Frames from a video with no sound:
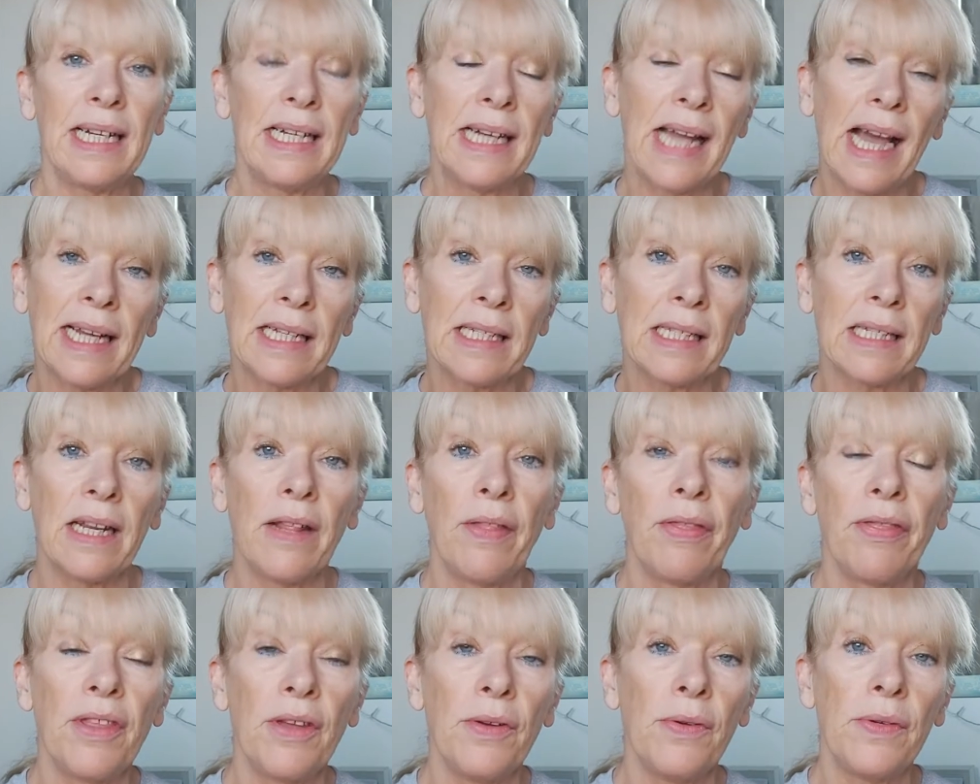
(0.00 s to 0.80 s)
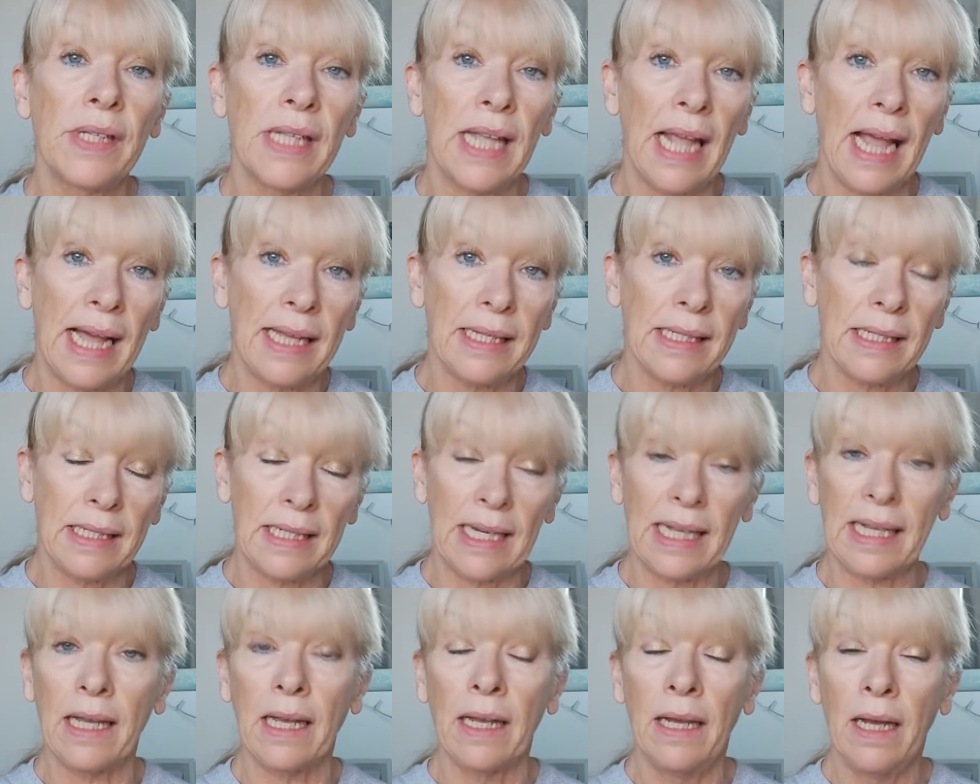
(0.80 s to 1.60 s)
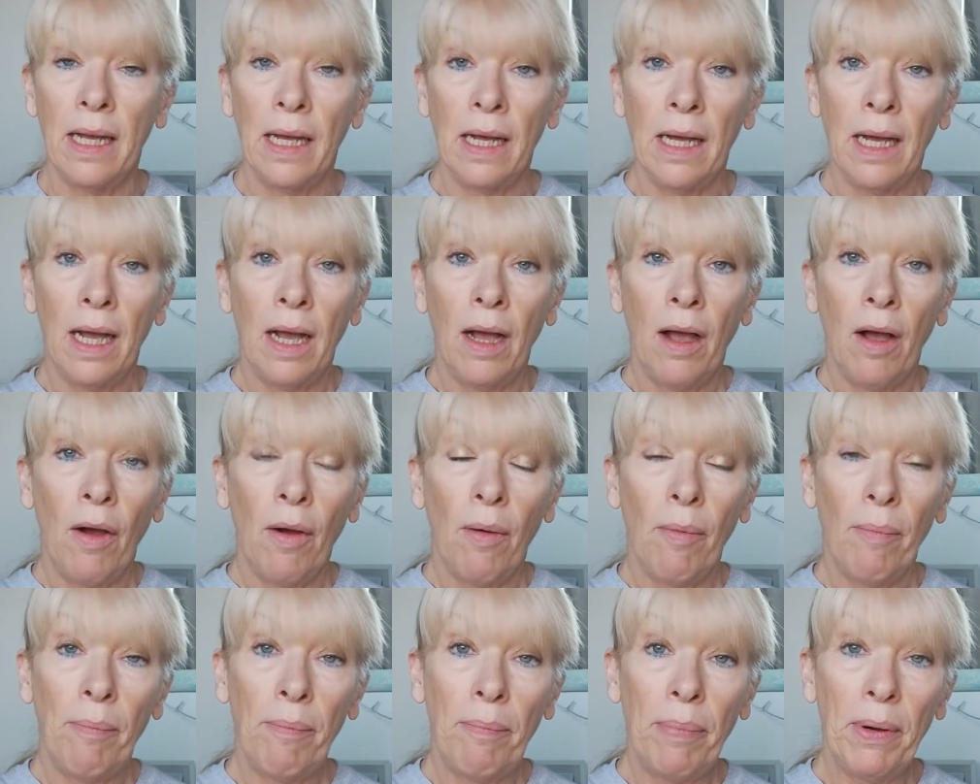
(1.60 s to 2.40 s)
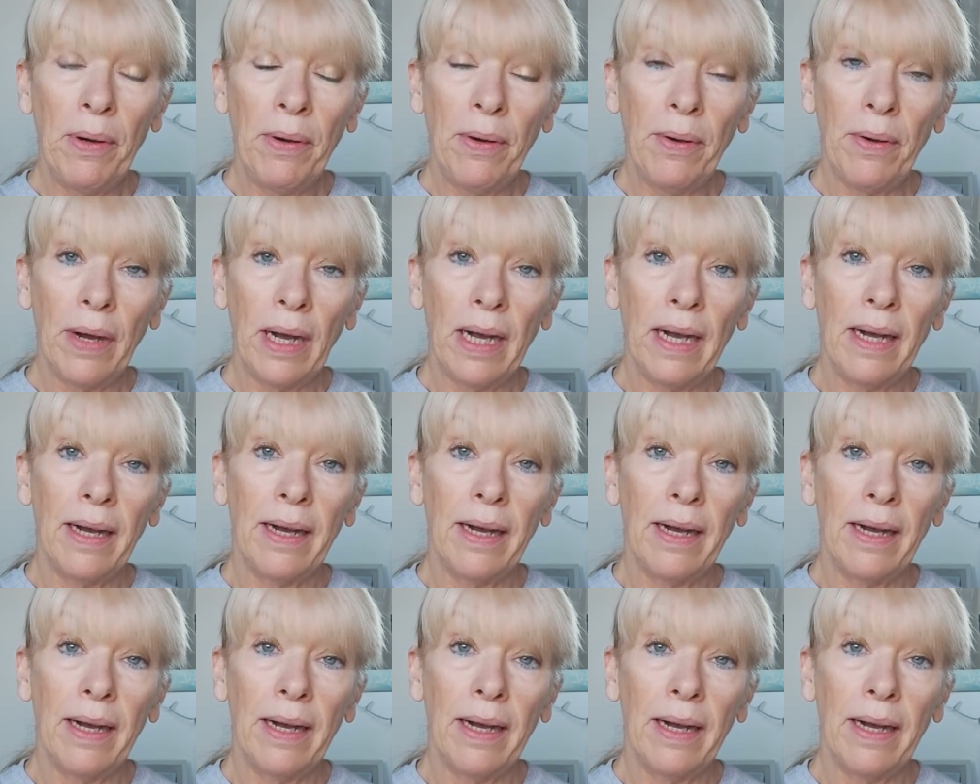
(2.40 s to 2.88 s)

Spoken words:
nice and enthusiastic, but